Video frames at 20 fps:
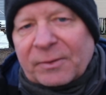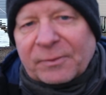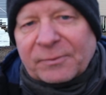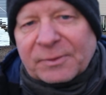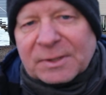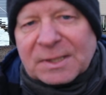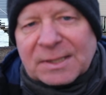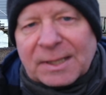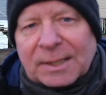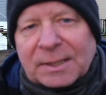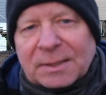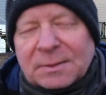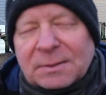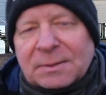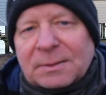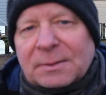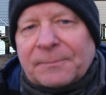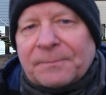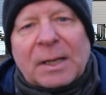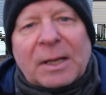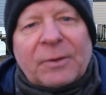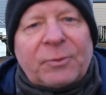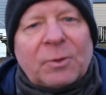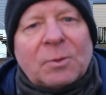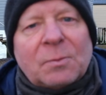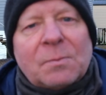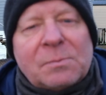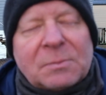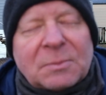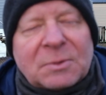of a second. If
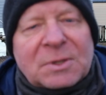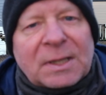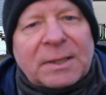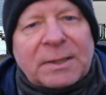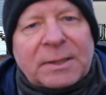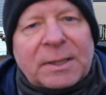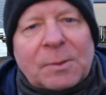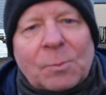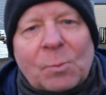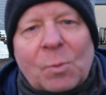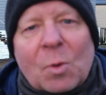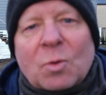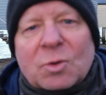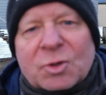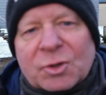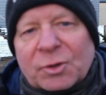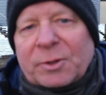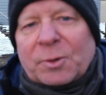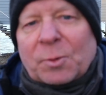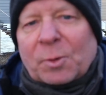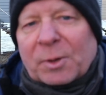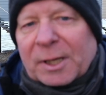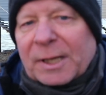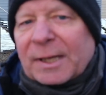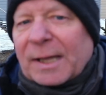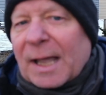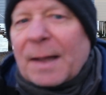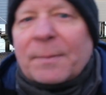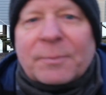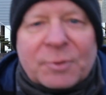you're taking water and you want to
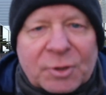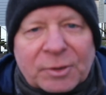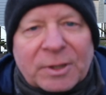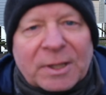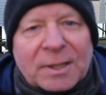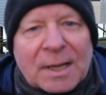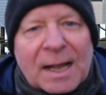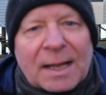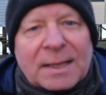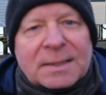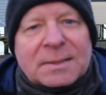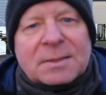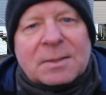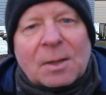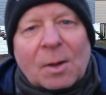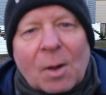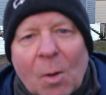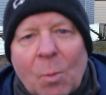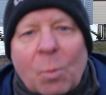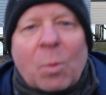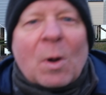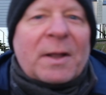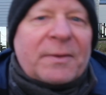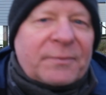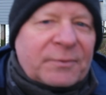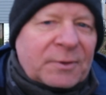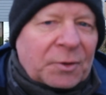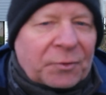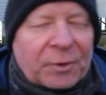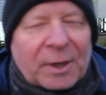capture it as a
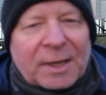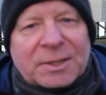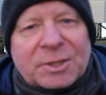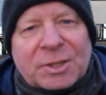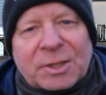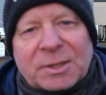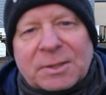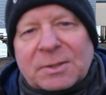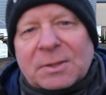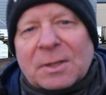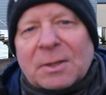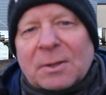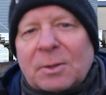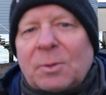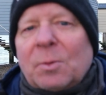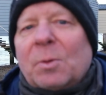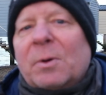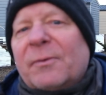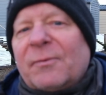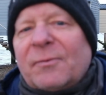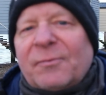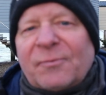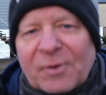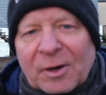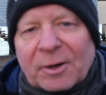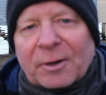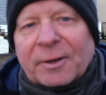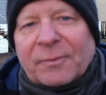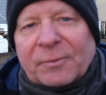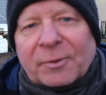wave crashes, you want a
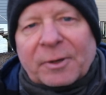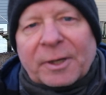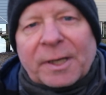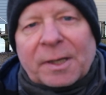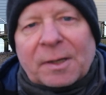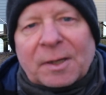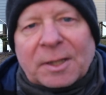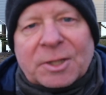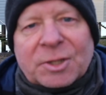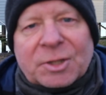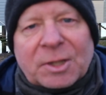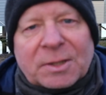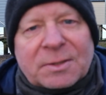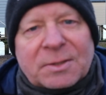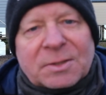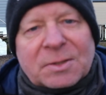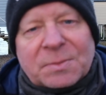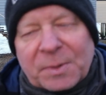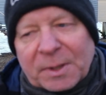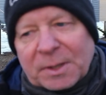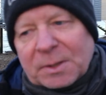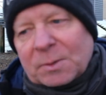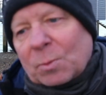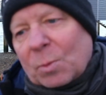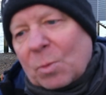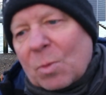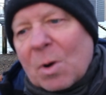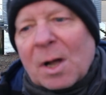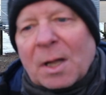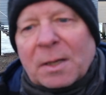very, very high shutter speed,
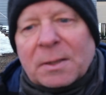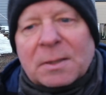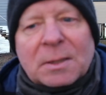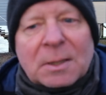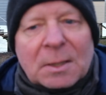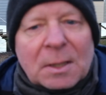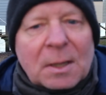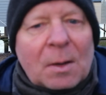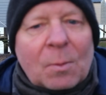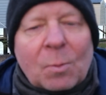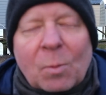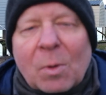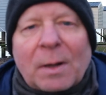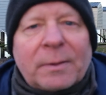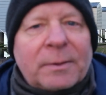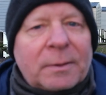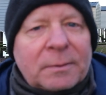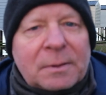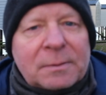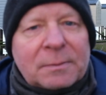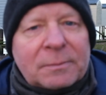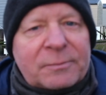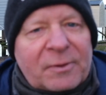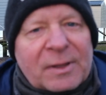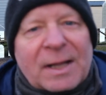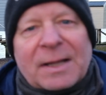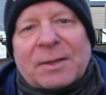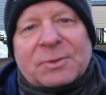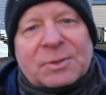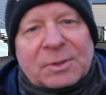
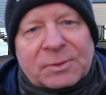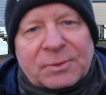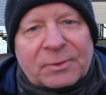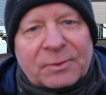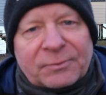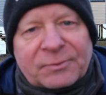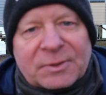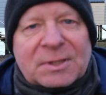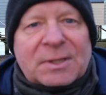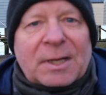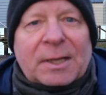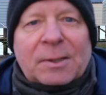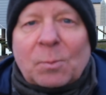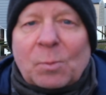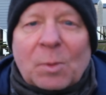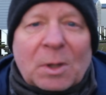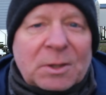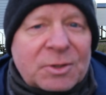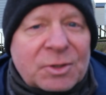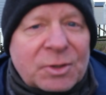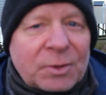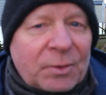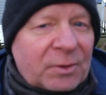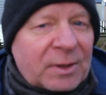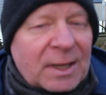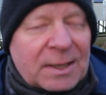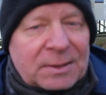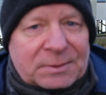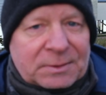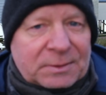1/1000th of a second,
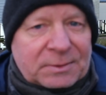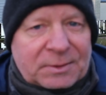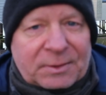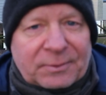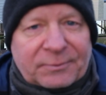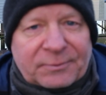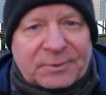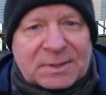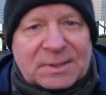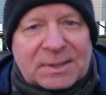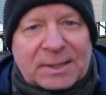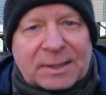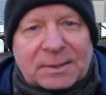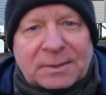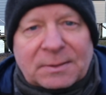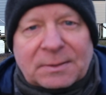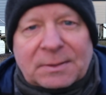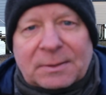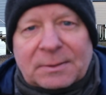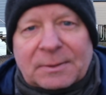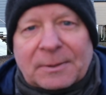1/2000th of a second.